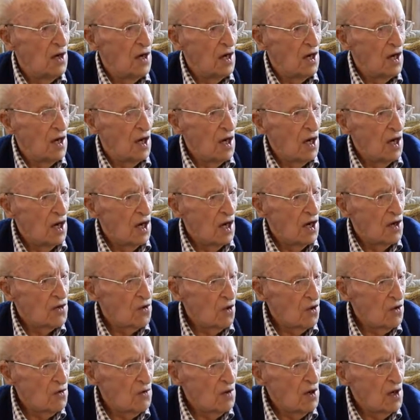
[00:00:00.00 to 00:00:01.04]
Mm.
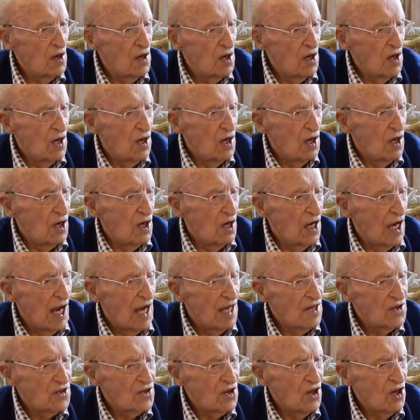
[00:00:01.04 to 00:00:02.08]
So they were
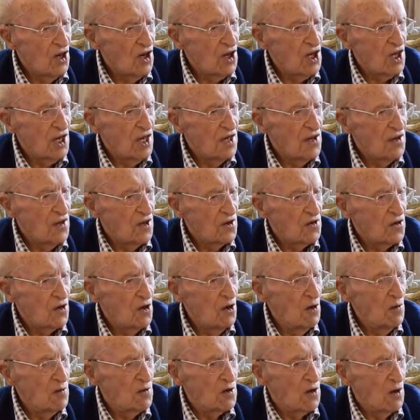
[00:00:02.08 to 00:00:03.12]
encircling the
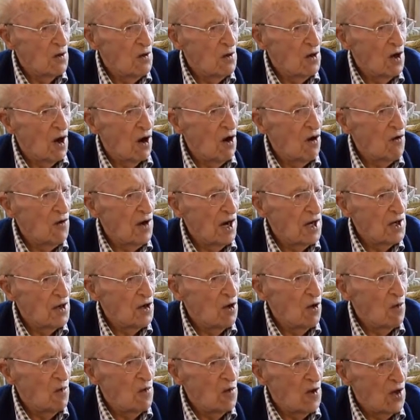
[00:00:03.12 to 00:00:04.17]
troops who were already
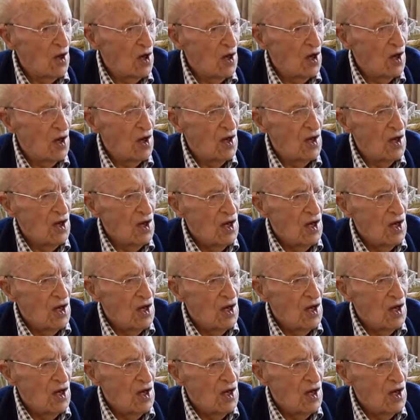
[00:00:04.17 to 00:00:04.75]
up there.